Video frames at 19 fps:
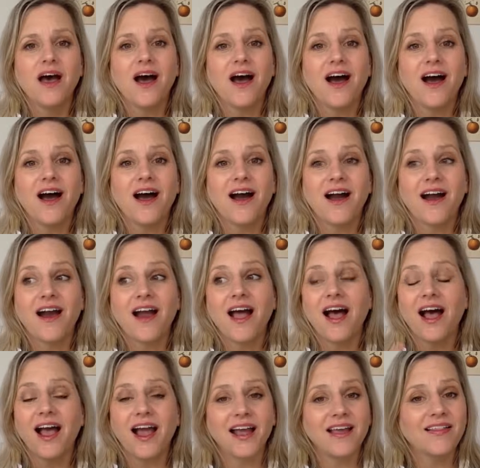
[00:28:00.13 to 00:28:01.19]
are
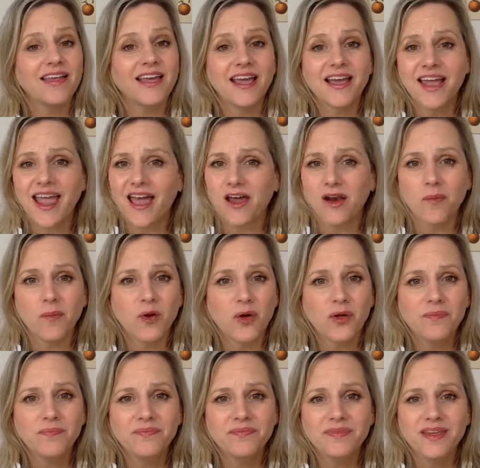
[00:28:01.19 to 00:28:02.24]
highly
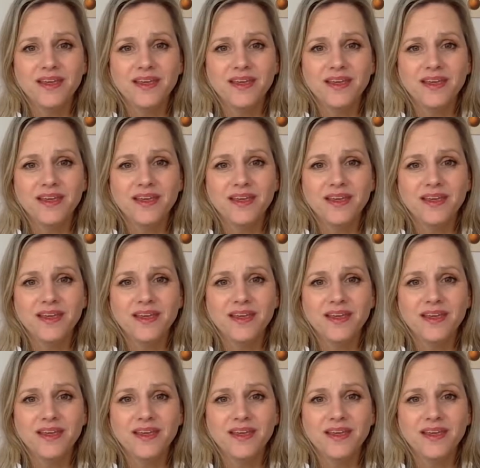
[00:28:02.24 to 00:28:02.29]
accountable.